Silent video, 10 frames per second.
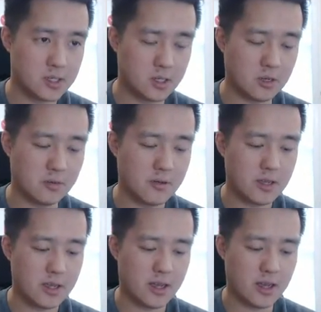So
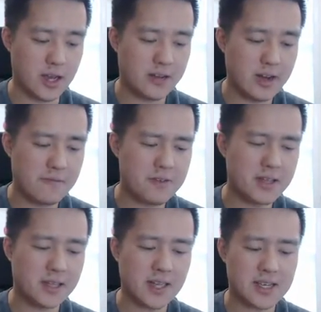uh, I, I feel
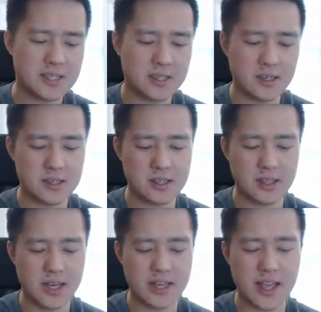like a lot, uh,
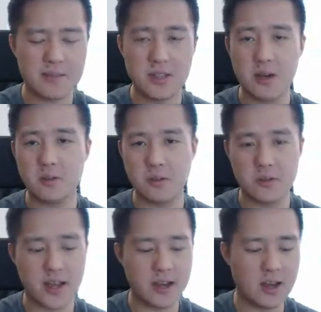a lot of games, they don't
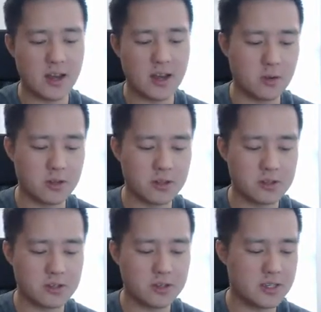do that enough, where
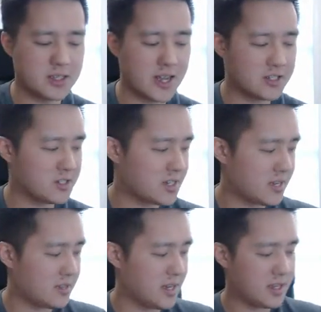there's, it's not just
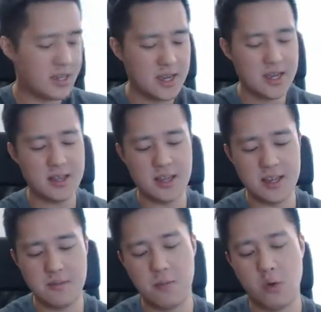on like
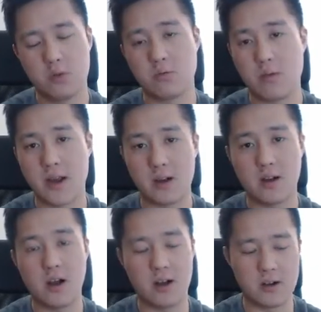the most rare
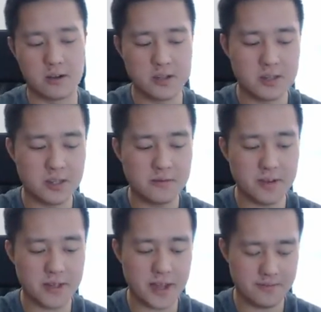card and stuff
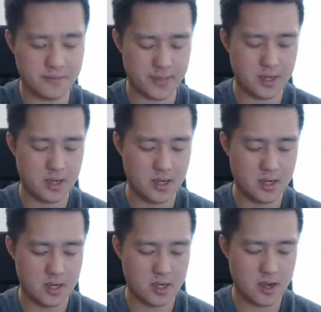like that.
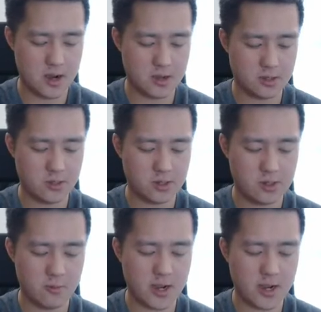All right, so let's see.